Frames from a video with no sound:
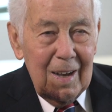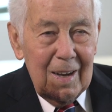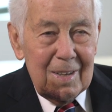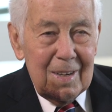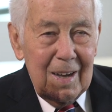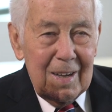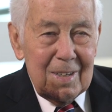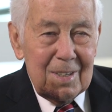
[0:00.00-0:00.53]

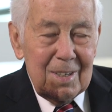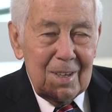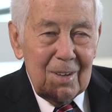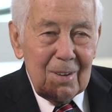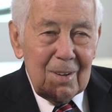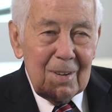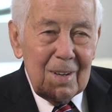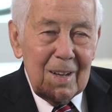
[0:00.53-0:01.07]

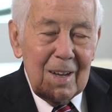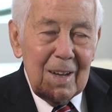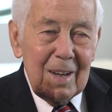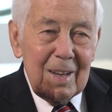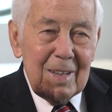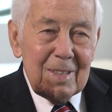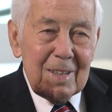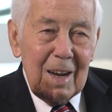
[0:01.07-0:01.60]
until,
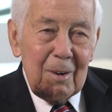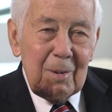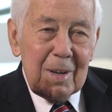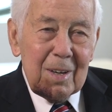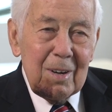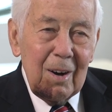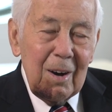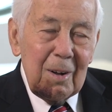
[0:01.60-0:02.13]
as I
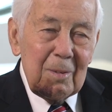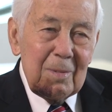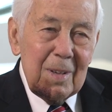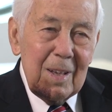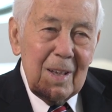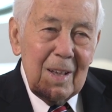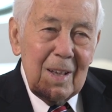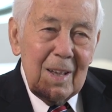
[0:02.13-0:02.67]
recall,
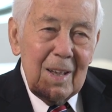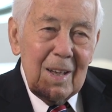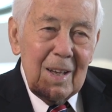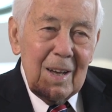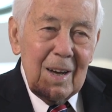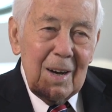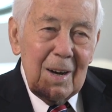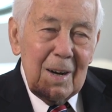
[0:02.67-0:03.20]

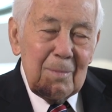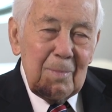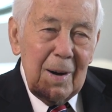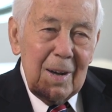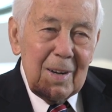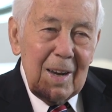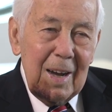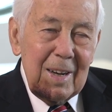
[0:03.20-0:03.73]

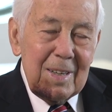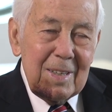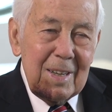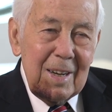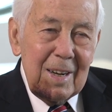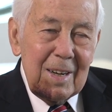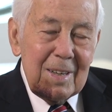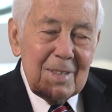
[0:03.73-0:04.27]
about
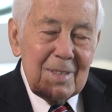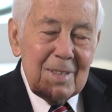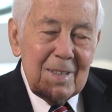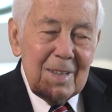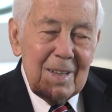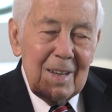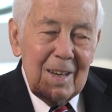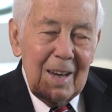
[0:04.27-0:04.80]

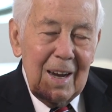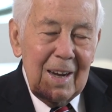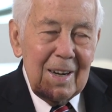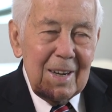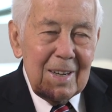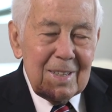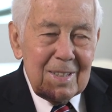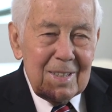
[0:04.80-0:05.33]

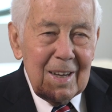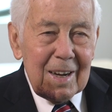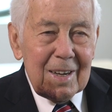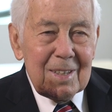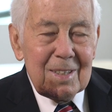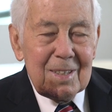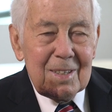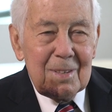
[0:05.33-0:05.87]

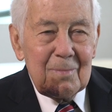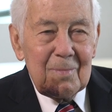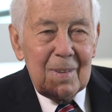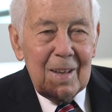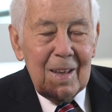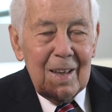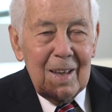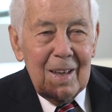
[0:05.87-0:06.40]
1986.
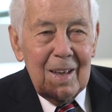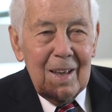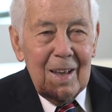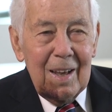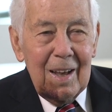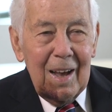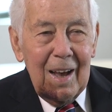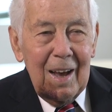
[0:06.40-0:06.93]

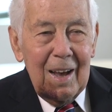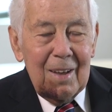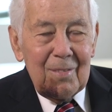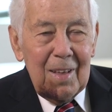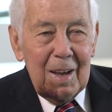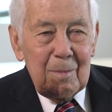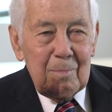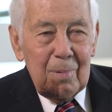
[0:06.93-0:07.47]
At
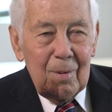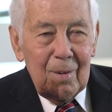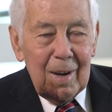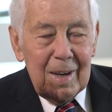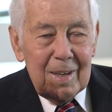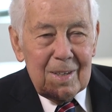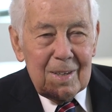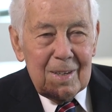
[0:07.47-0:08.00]
that
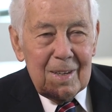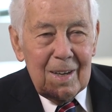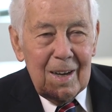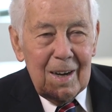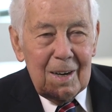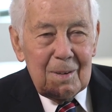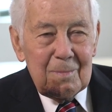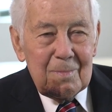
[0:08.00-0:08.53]
point,
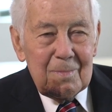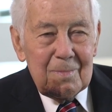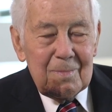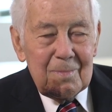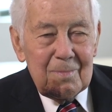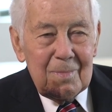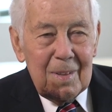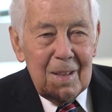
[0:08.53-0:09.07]

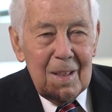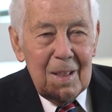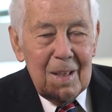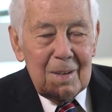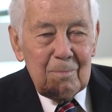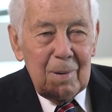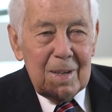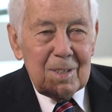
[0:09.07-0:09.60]

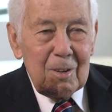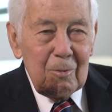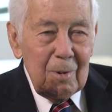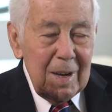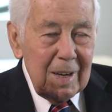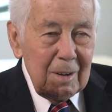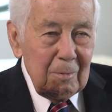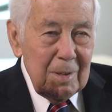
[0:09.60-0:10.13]
President
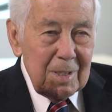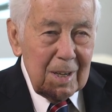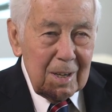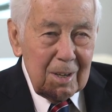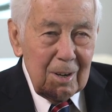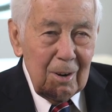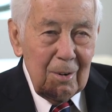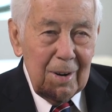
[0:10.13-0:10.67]
Reagan was
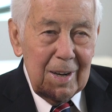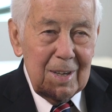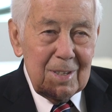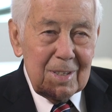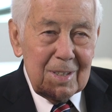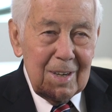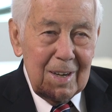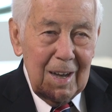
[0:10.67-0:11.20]

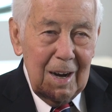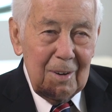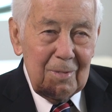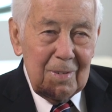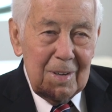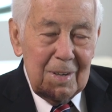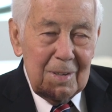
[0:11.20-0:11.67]
encouraged enough